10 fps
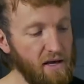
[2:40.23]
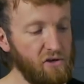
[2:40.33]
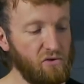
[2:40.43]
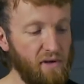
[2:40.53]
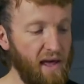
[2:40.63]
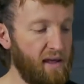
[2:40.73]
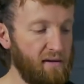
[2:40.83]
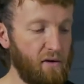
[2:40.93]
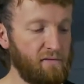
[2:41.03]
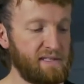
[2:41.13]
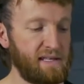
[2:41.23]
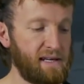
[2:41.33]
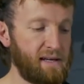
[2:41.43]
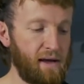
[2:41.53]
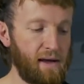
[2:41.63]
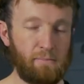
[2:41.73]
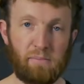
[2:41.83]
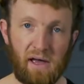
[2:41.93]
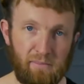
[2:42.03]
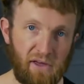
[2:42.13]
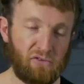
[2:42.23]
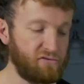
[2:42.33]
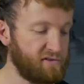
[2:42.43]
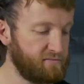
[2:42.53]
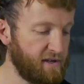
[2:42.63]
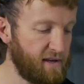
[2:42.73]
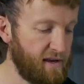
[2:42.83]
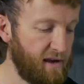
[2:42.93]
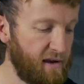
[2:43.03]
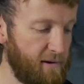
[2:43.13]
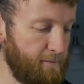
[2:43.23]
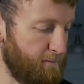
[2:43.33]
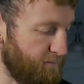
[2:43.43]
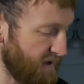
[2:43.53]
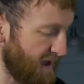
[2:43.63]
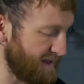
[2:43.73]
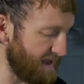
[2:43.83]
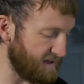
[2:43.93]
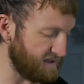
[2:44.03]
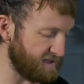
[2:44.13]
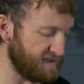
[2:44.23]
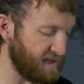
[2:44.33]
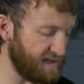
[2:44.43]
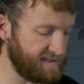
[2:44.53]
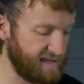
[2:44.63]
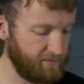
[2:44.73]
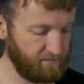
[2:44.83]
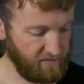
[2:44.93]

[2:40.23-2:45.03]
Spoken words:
You can obviously buy pickles, and then to slice it,